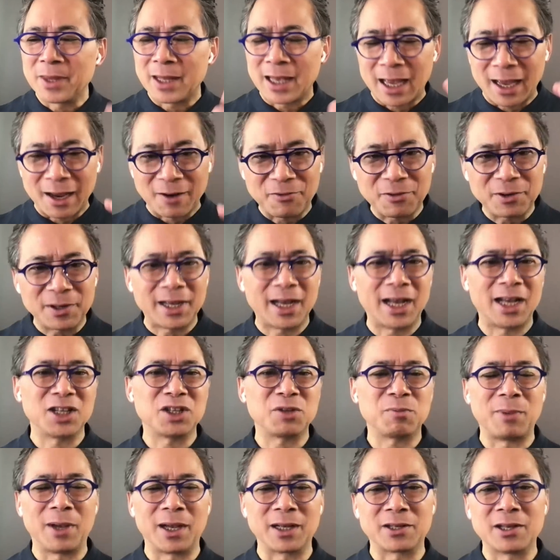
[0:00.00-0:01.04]
every
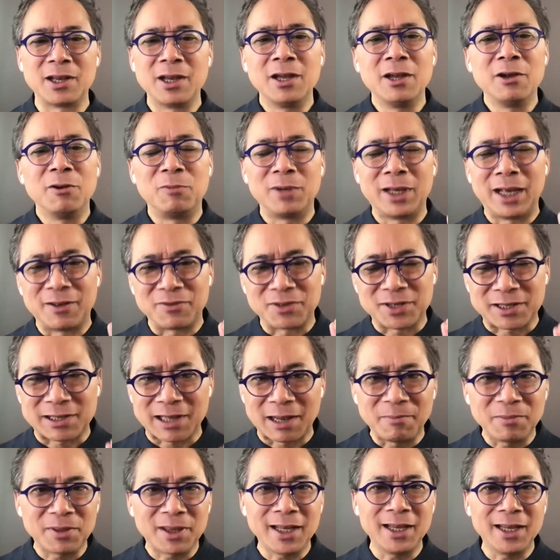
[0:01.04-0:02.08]
aspect, we have
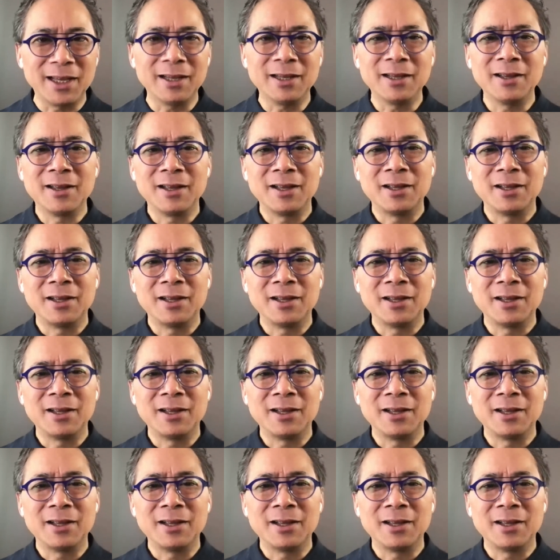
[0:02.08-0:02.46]
something